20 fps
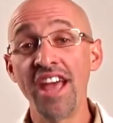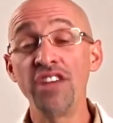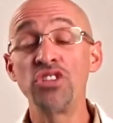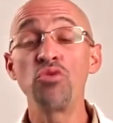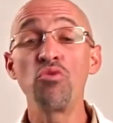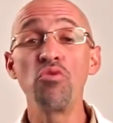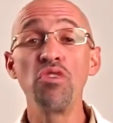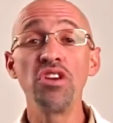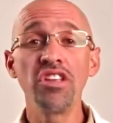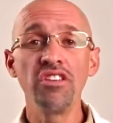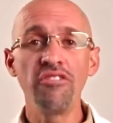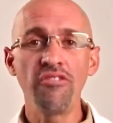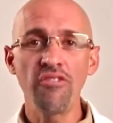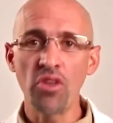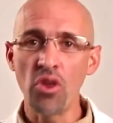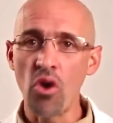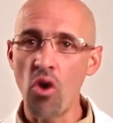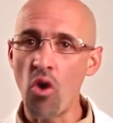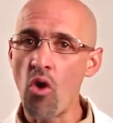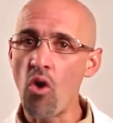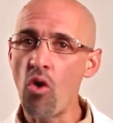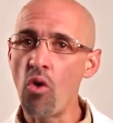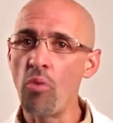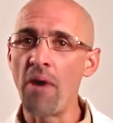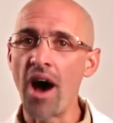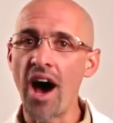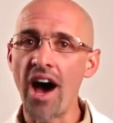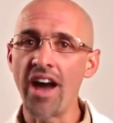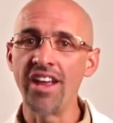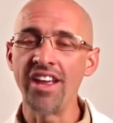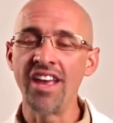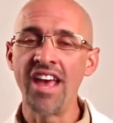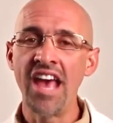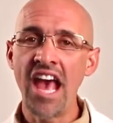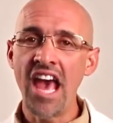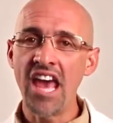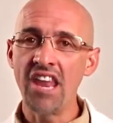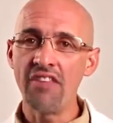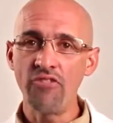it's really for the whole body.